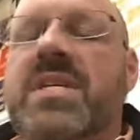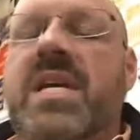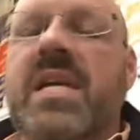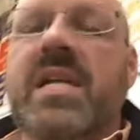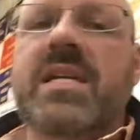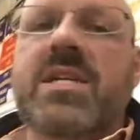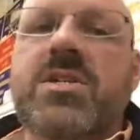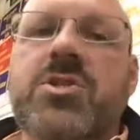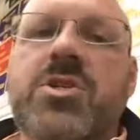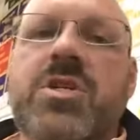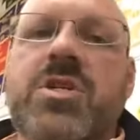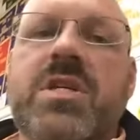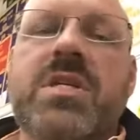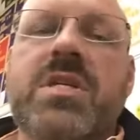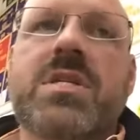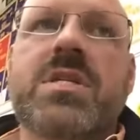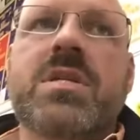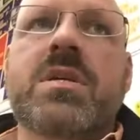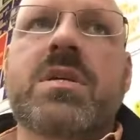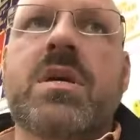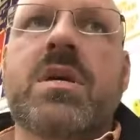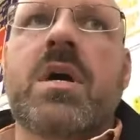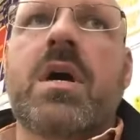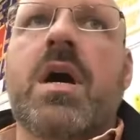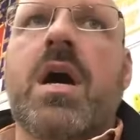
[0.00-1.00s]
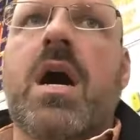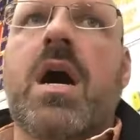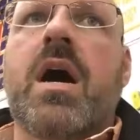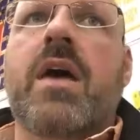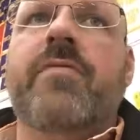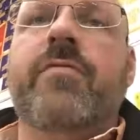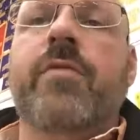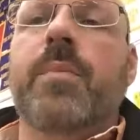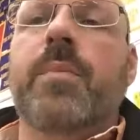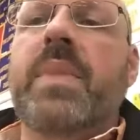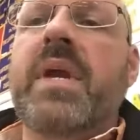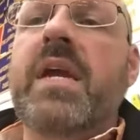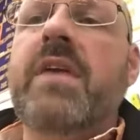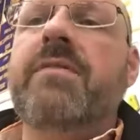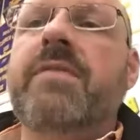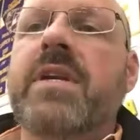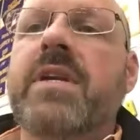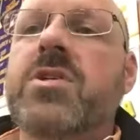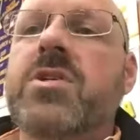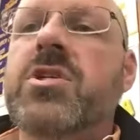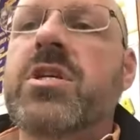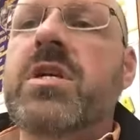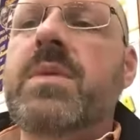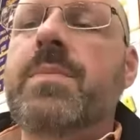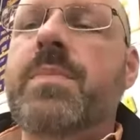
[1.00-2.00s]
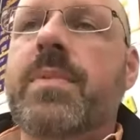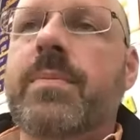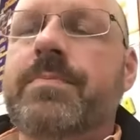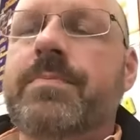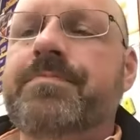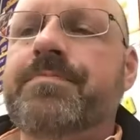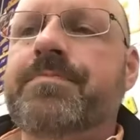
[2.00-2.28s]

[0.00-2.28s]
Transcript: technicians for beef and sheep.